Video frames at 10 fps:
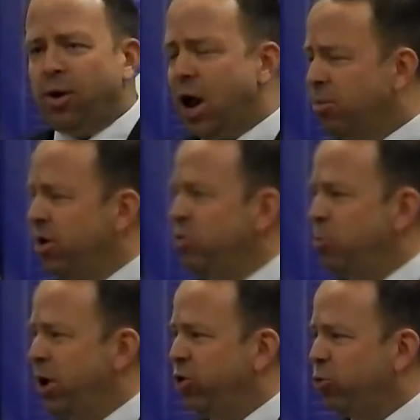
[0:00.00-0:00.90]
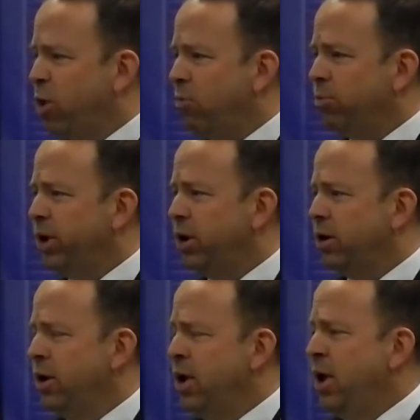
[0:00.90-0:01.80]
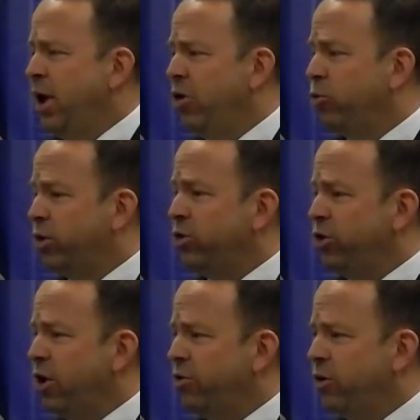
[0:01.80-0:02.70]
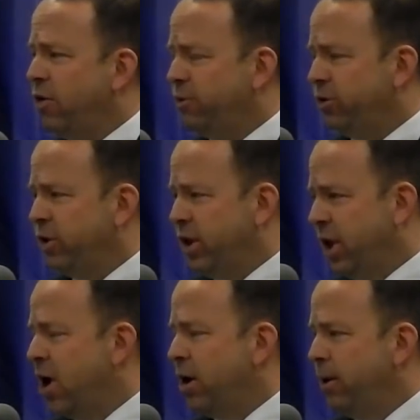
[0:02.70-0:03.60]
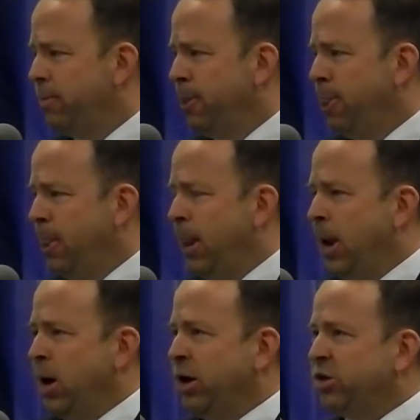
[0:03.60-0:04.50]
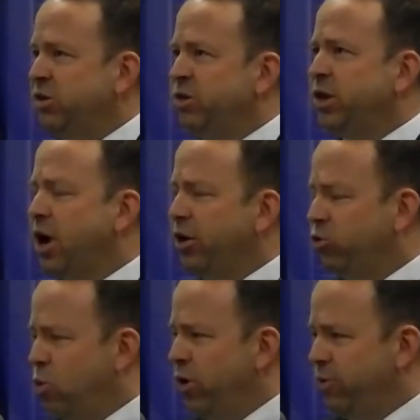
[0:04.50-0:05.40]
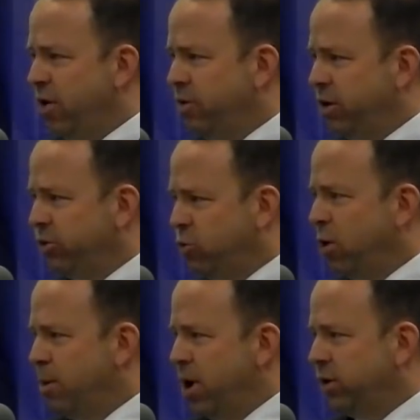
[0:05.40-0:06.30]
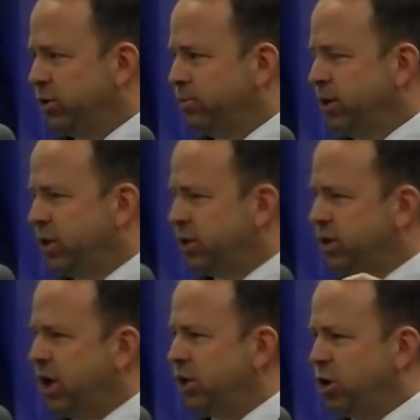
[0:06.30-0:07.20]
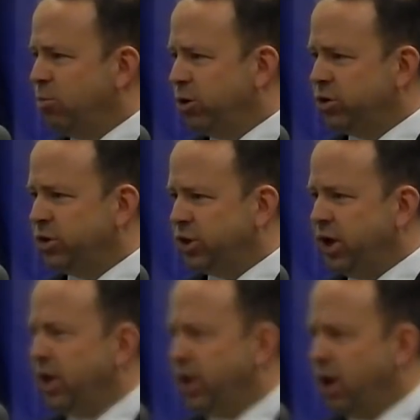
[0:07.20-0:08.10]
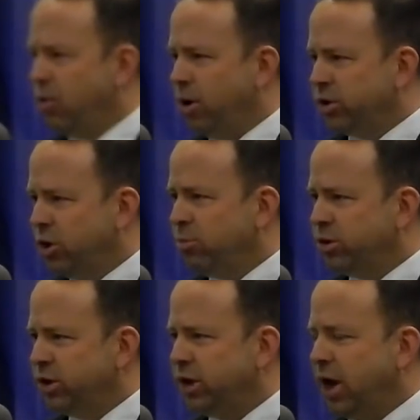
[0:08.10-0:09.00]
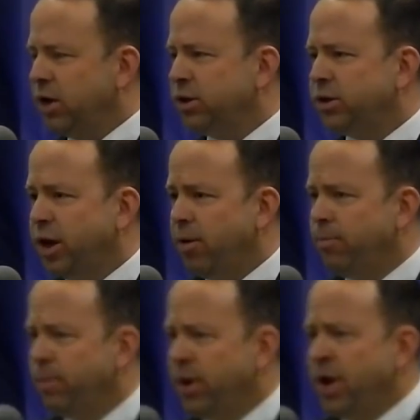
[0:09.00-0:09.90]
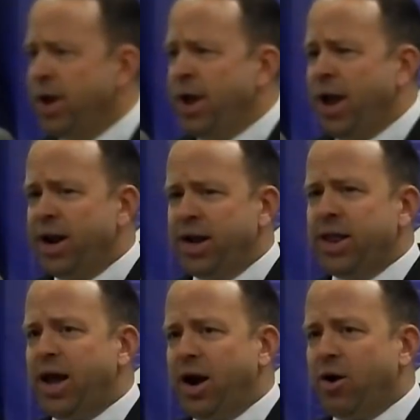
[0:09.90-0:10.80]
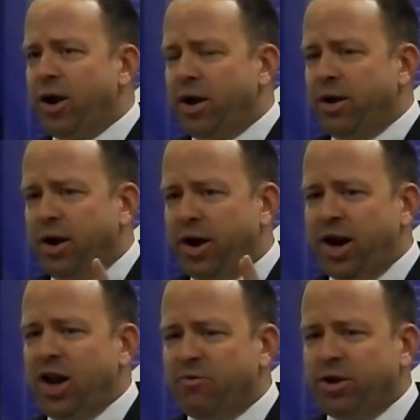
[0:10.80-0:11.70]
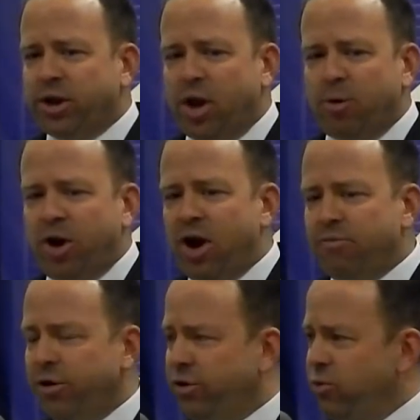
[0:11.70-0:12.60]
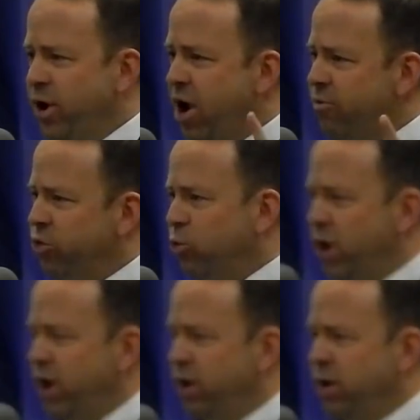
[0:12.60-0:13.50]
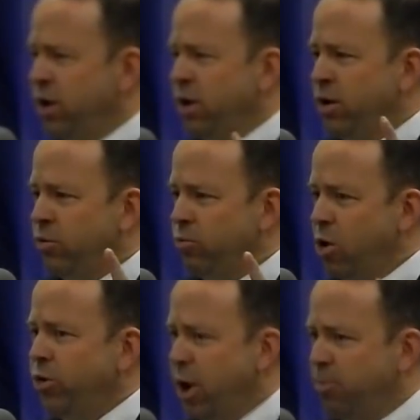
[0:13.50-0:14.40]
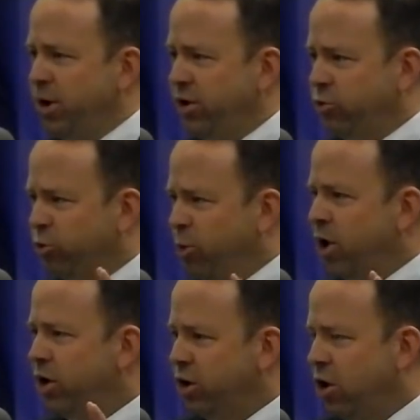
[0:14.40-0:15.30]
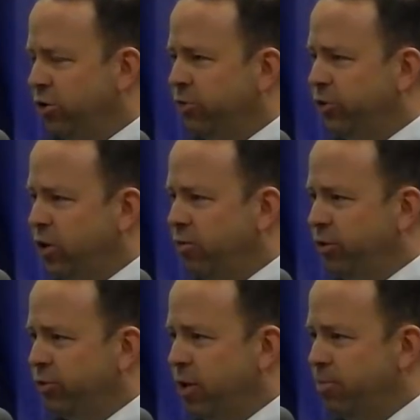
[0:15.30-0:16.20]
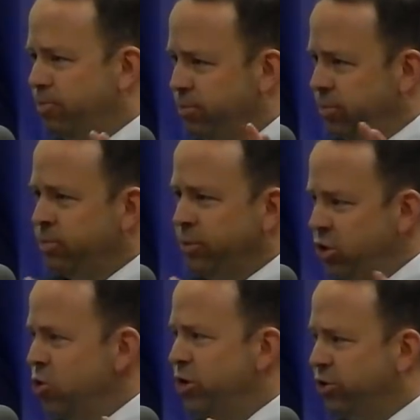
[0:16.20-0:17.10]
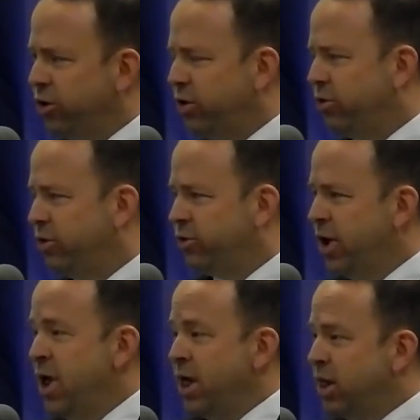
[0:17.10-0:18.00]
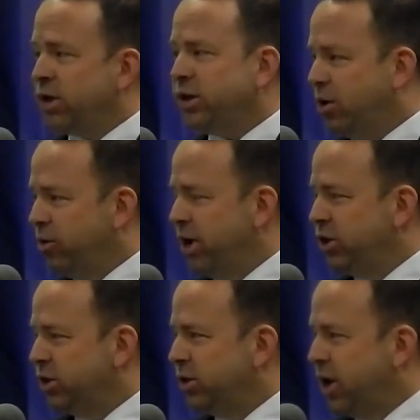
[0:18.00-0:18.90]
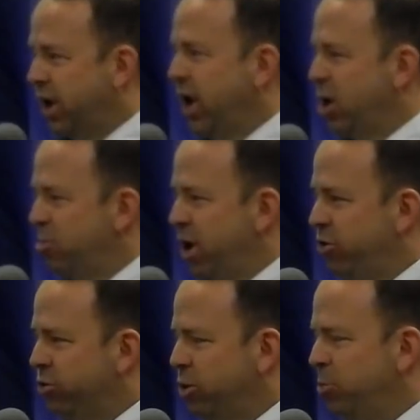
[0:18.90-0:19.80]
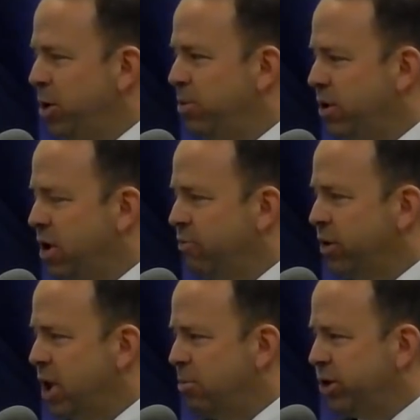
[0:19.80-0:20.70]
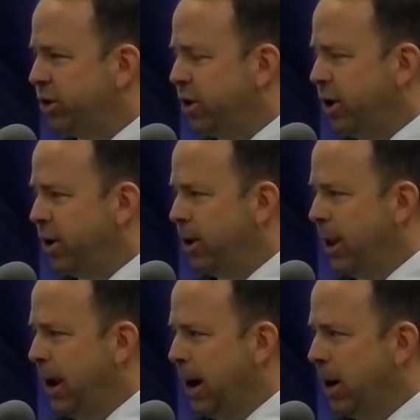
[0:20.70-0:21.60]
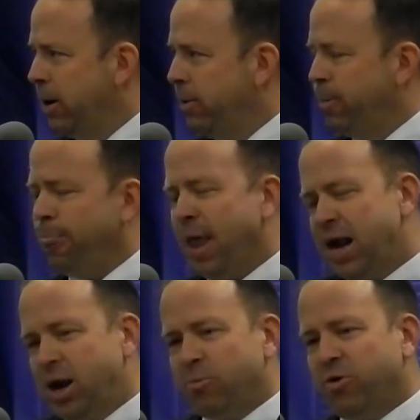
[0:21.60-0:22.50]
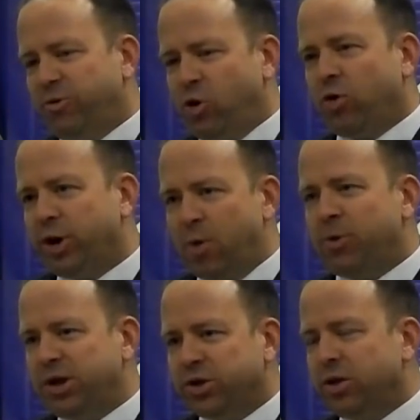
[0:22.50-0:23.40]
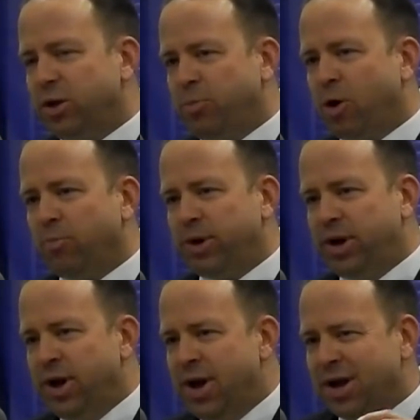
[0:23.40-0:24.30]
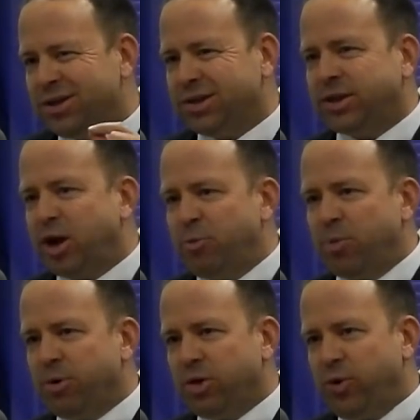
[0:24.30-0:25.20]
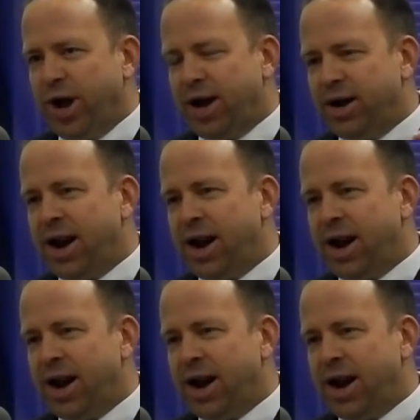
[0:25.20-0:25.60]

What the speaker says: what I believe the biggest problem here is with the sheriff's office in the county. Stevens County is 2,500 square miles. It's the size almost of the state of Delaware. It's almost exactly the same. And in that area, at any given time on average, we have 3 road deputies responding to calls for service from you, the citizens. That's outrageous. I can't imagine 3 people covering that much area. That number of total deputies on the department is the same number that we had